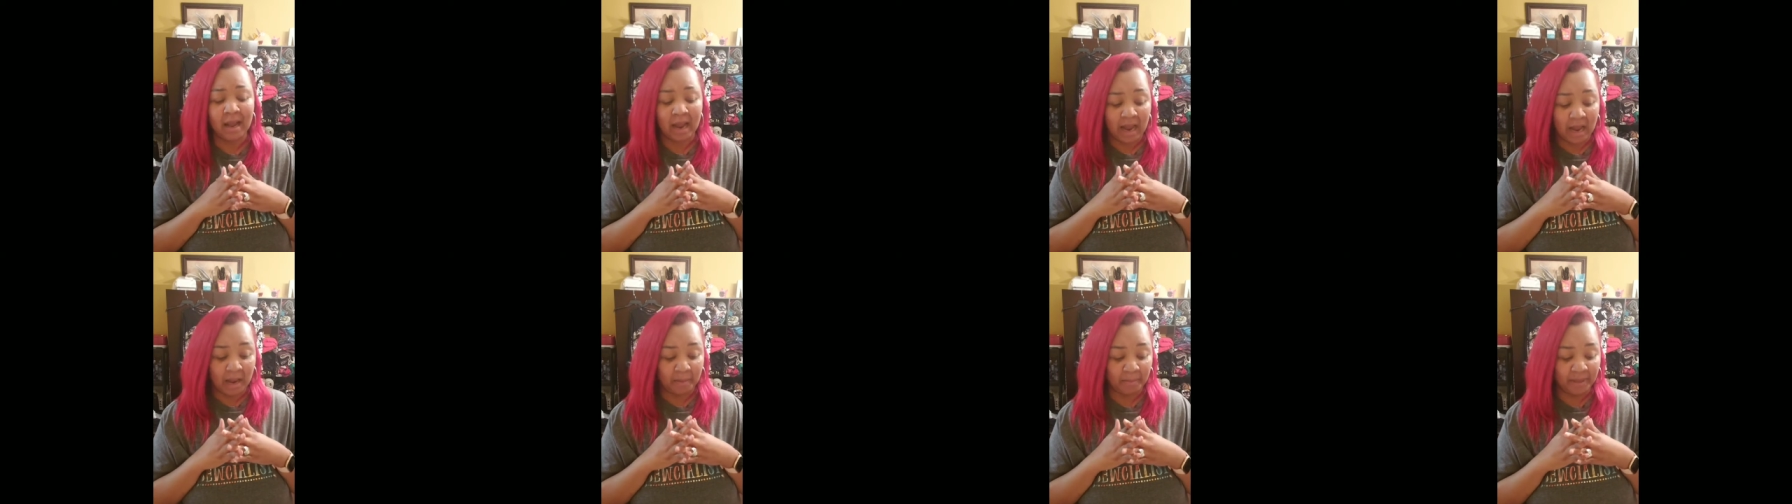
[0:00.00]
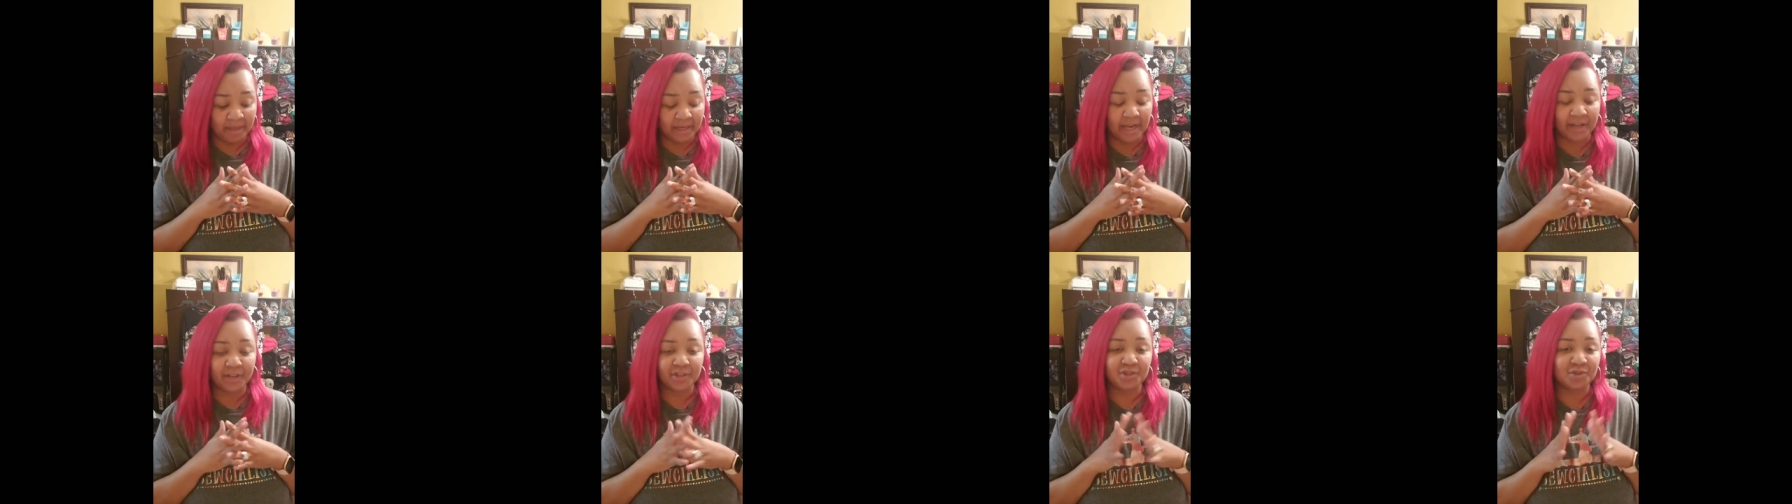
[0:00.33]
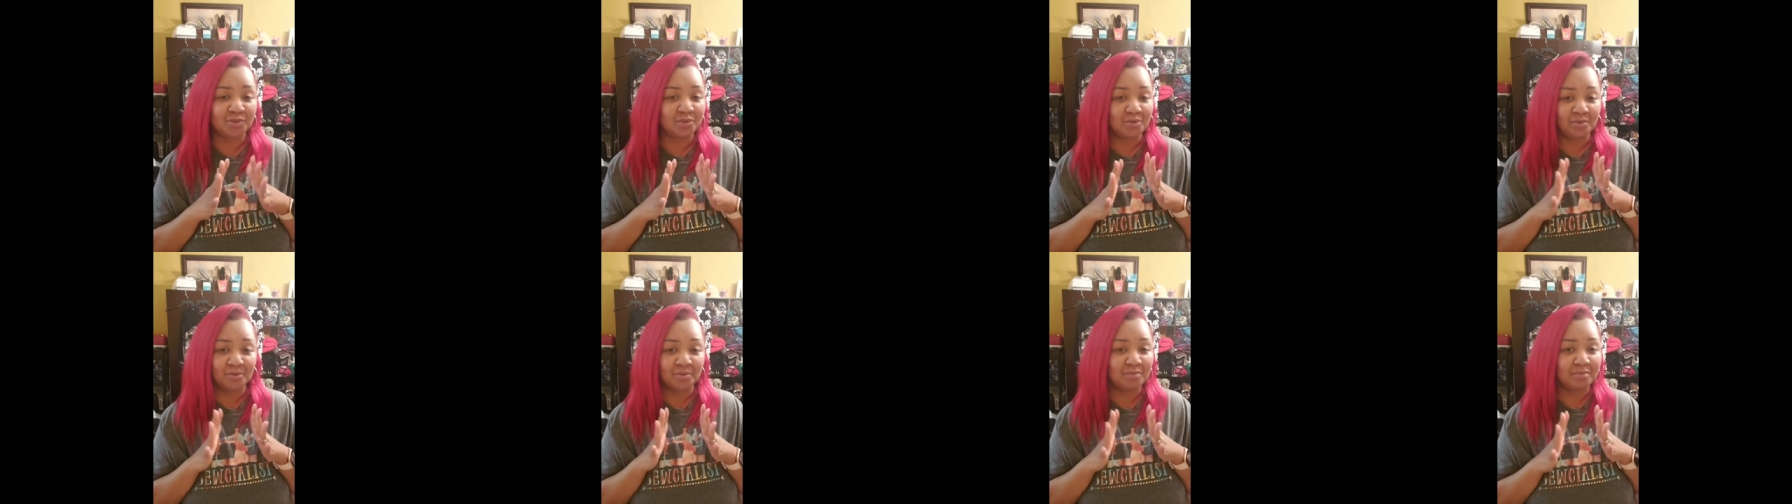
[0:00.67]
I mean, I
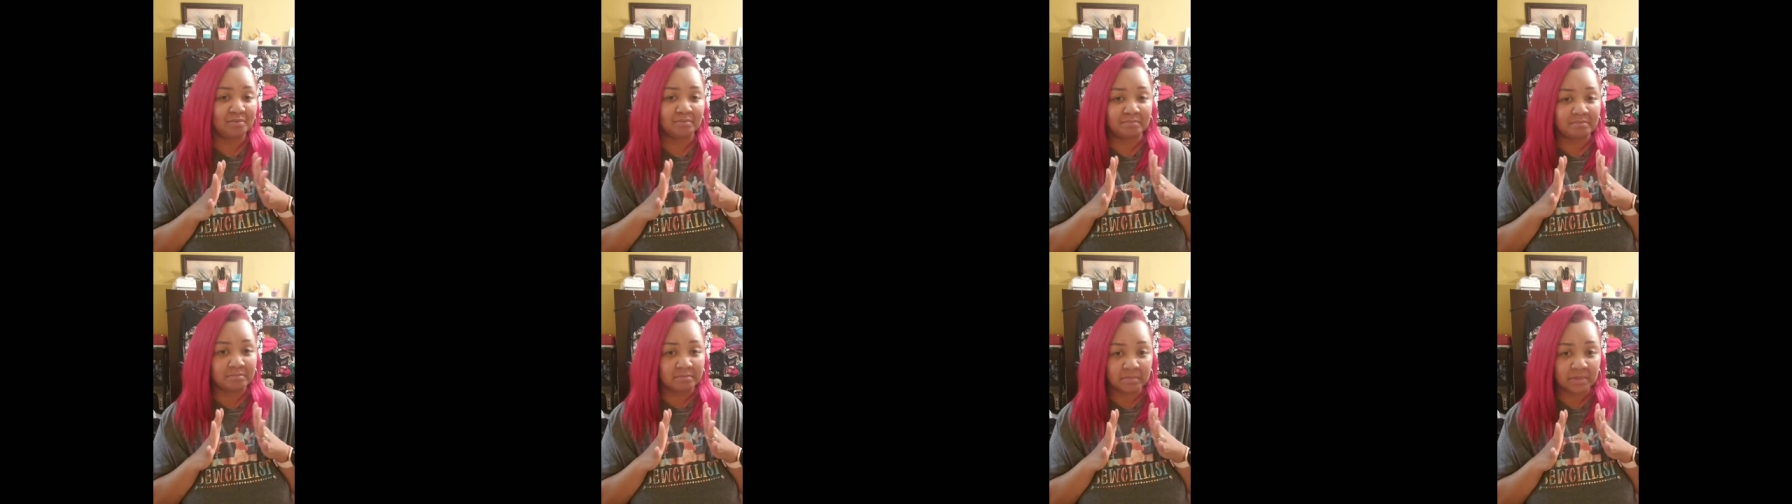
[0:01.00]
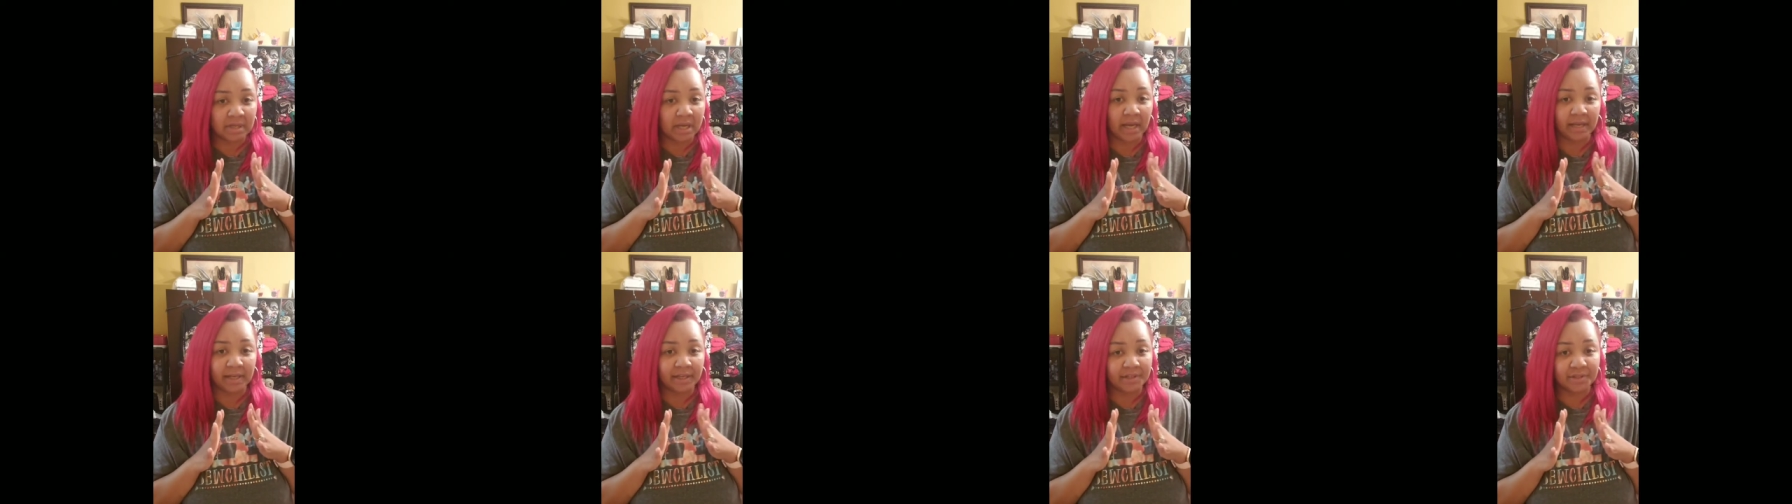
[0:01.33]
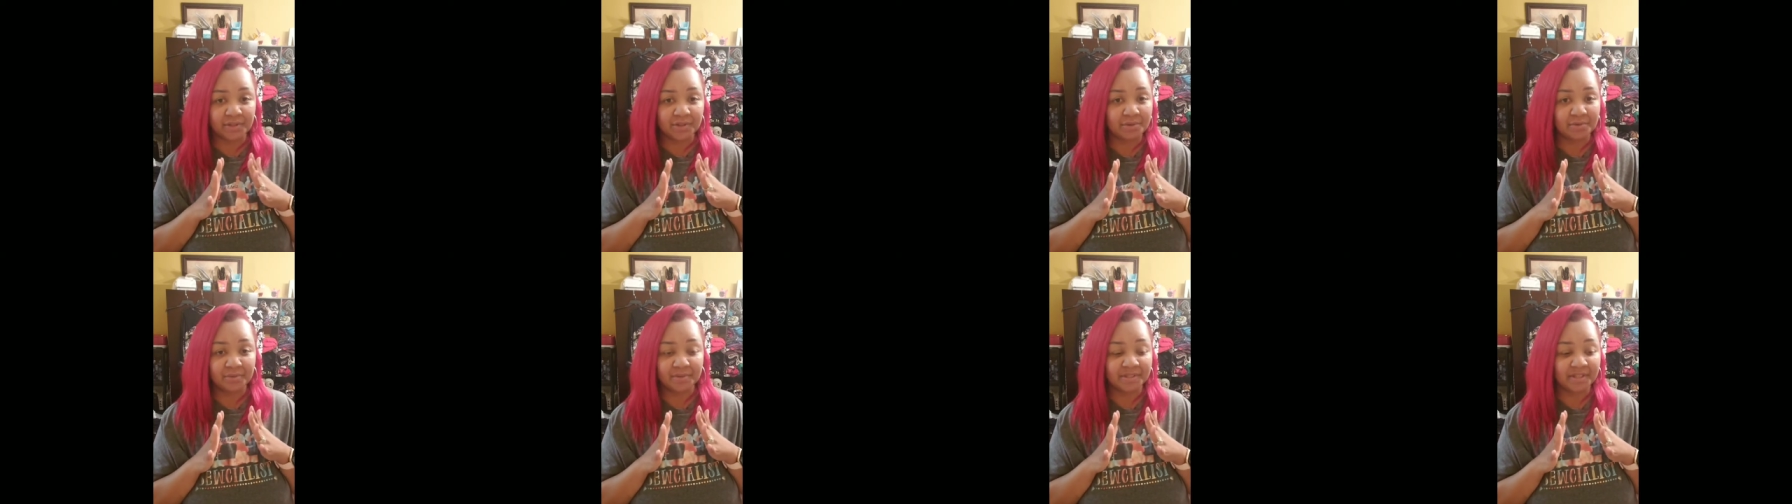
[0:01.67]
do kind of
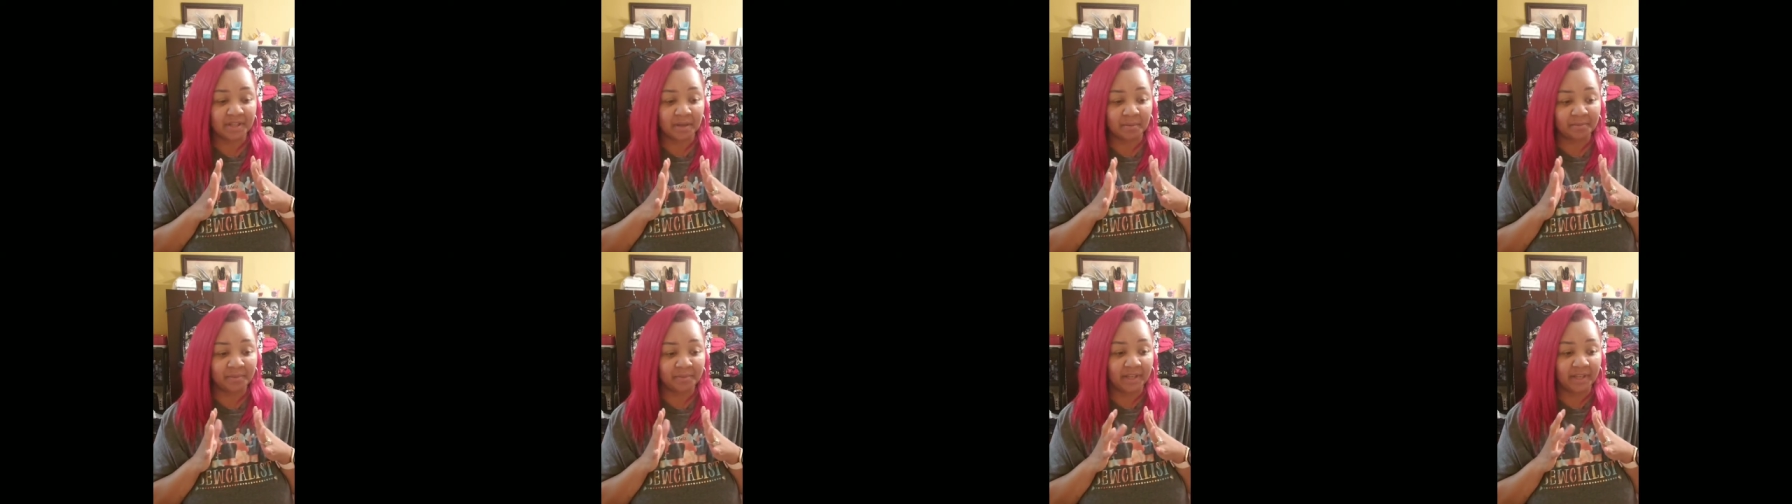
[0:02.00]
do some